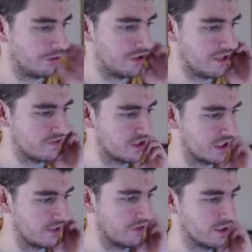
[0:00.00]
if sci
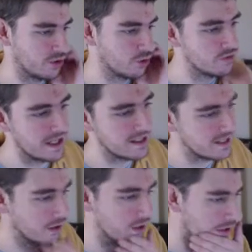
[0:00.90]
fi doomsday
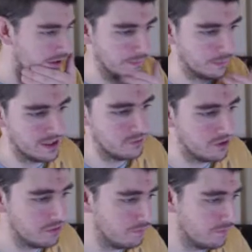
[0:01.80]
tale complete with
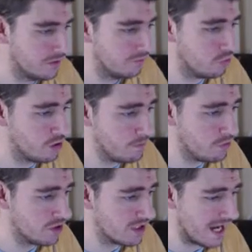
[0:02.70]
rocket
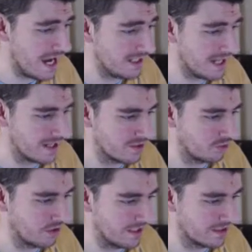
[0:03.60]
boosters and
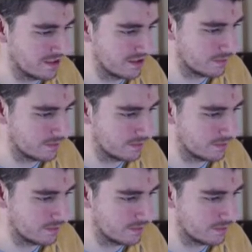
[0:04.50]
exoskeletons.